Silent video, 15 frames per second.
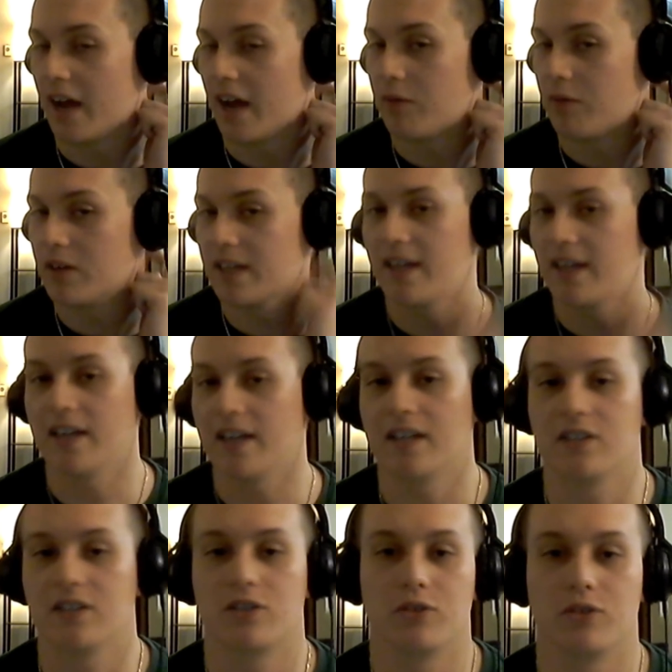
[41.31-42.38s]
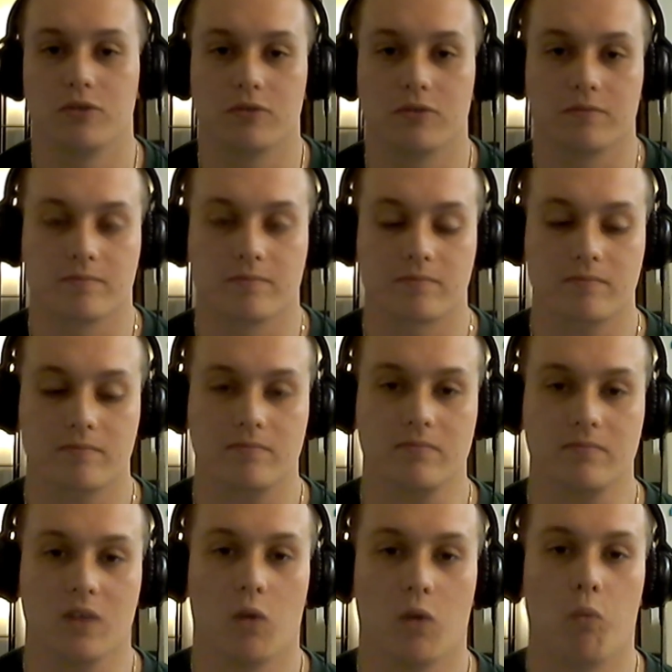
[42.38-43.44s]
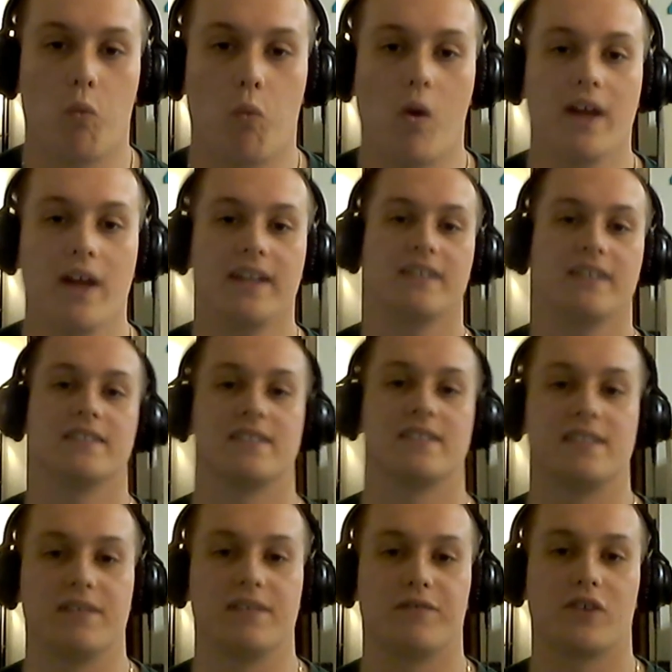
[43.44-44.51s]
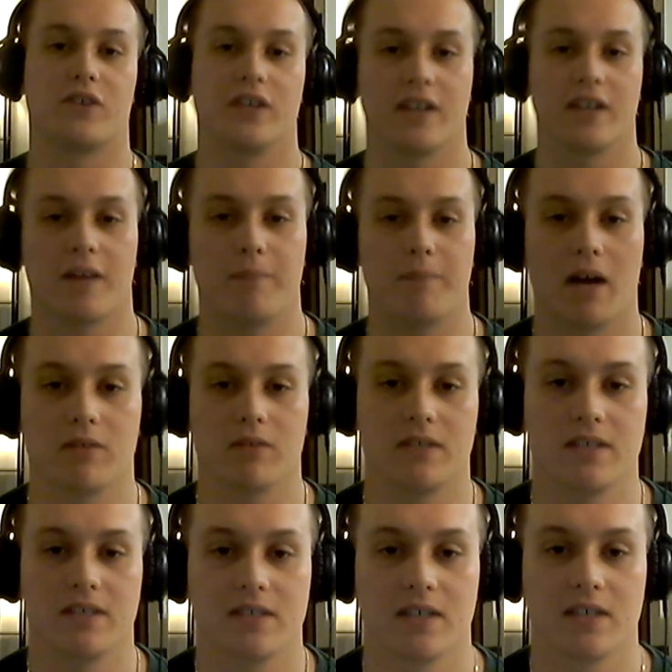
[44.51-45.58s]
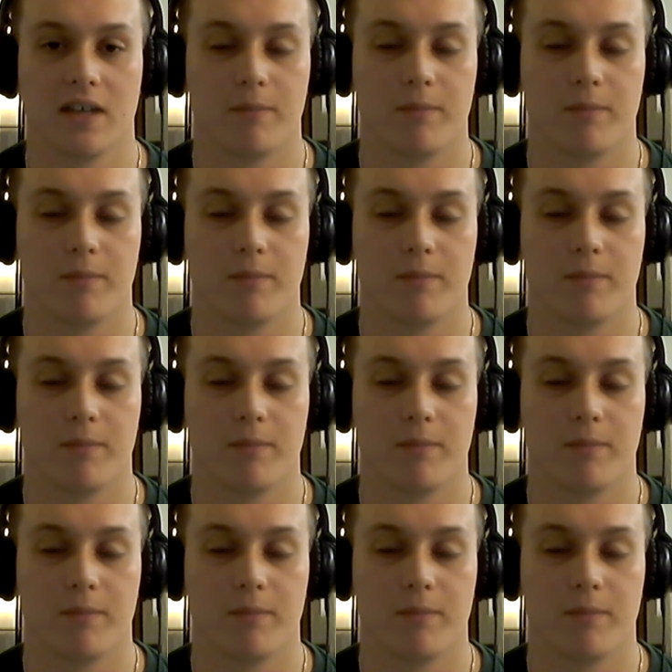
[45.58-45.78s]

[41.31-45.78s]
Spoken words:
I want to get into what is different about this